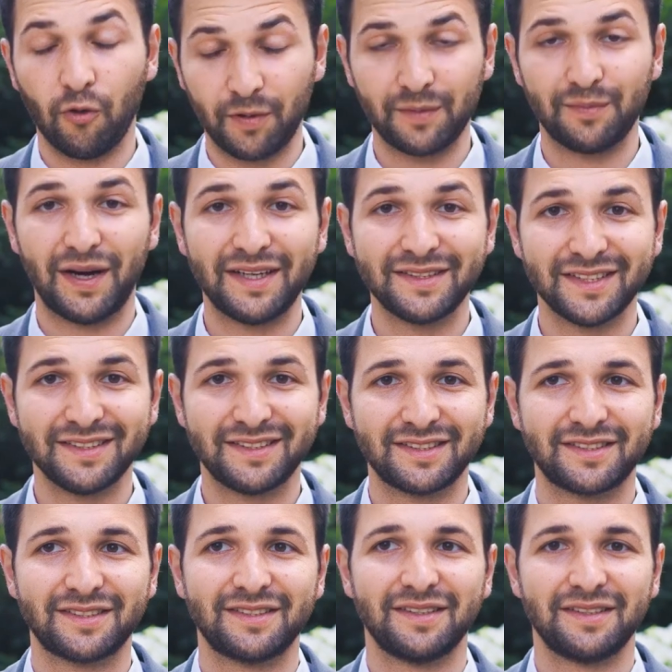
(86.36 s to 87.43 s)
Open-minded
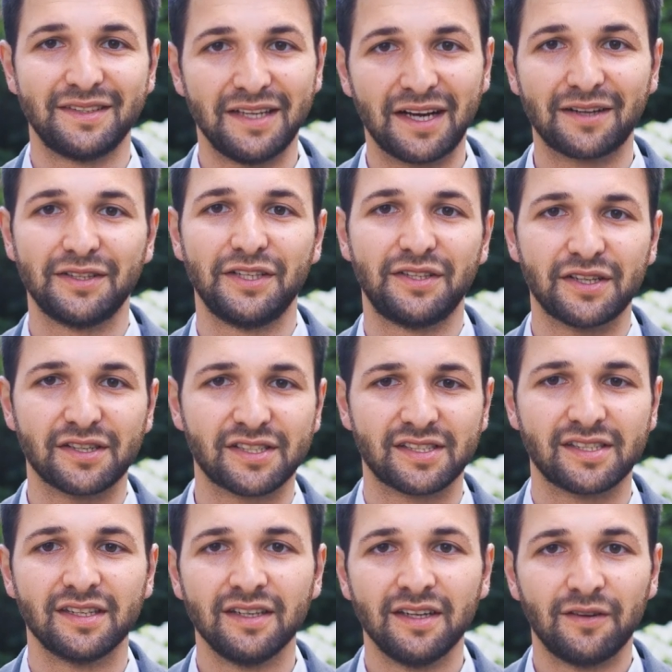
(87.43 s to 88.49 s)
young
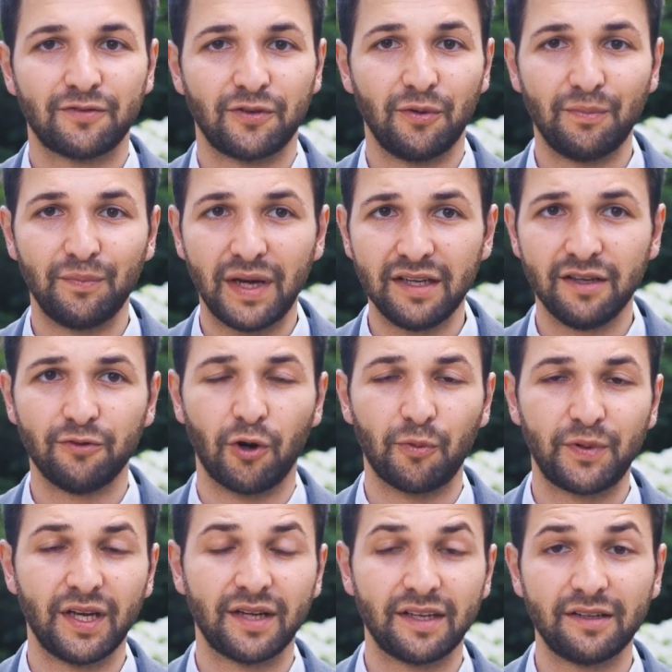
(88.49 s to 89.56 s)
leaders from many
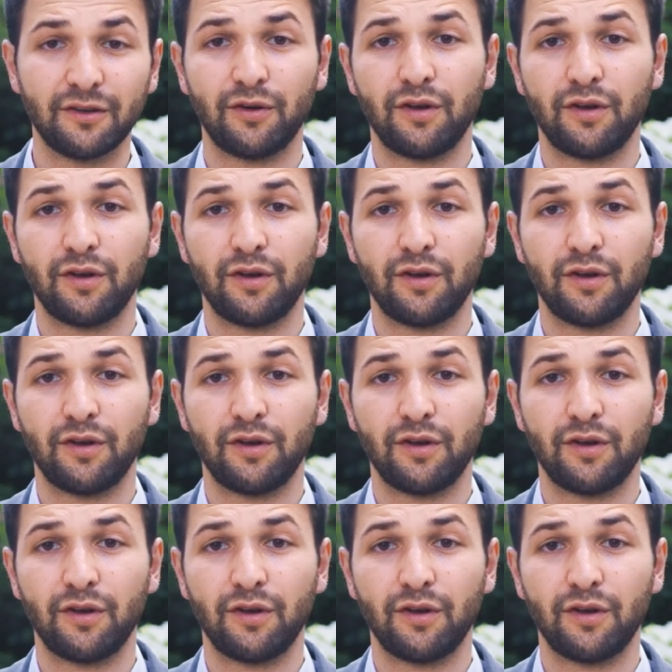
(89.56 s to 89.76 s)
European and